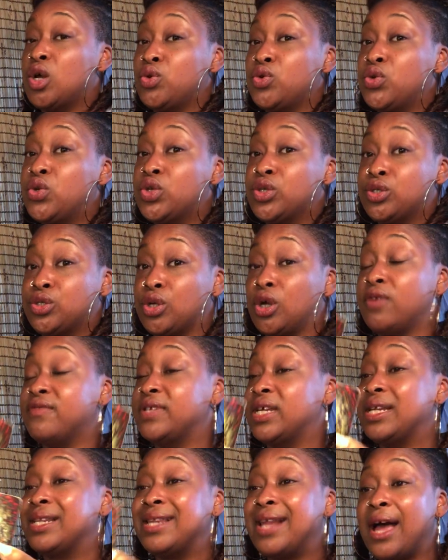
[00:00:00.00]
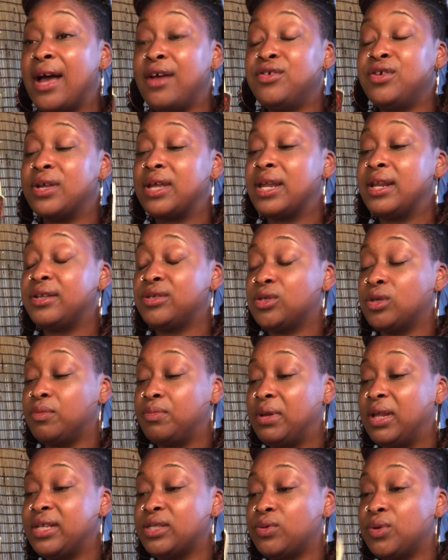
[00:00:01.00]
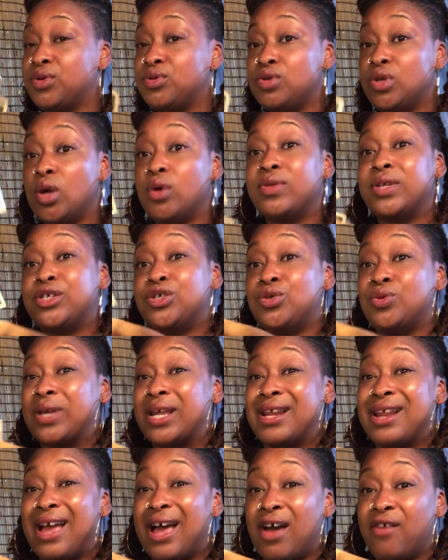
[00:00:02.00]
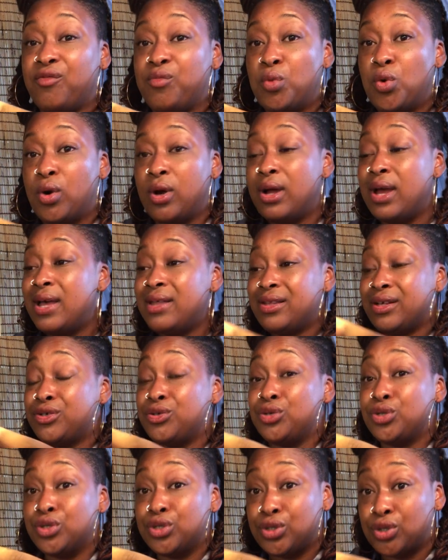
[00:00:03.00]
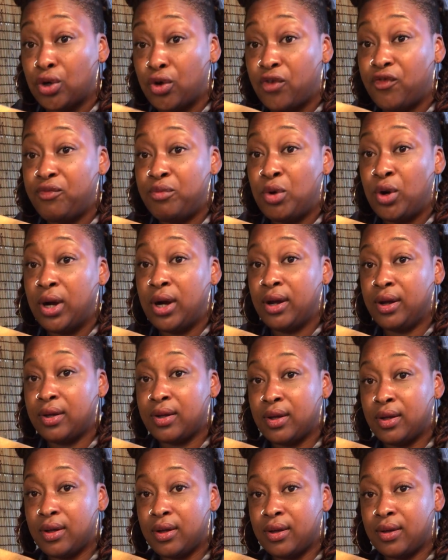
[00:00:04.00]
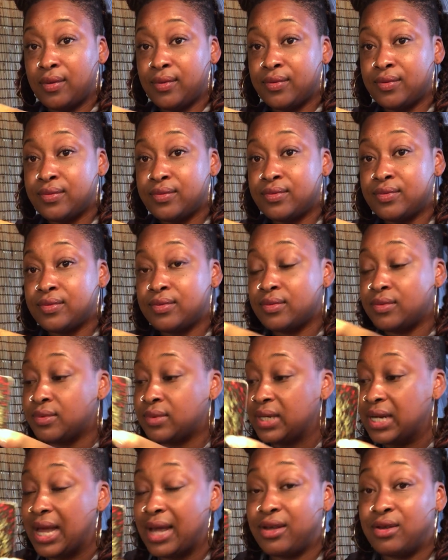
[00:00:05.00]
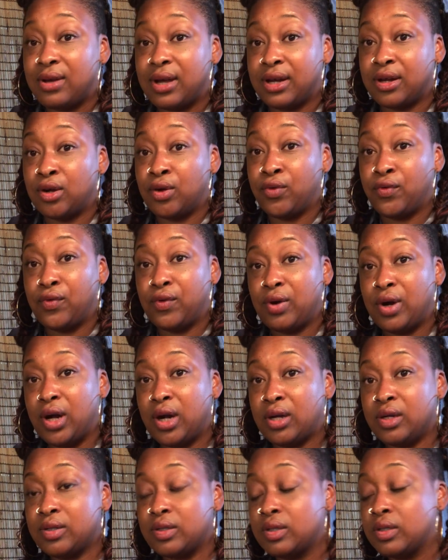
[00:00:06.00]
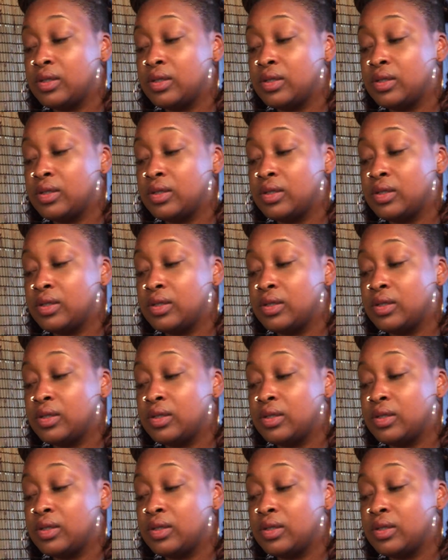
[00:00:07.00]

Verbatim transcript: know you deserved it. Now you're getting to a place where you know that you can have more, that you deserve more. Now you got to go for it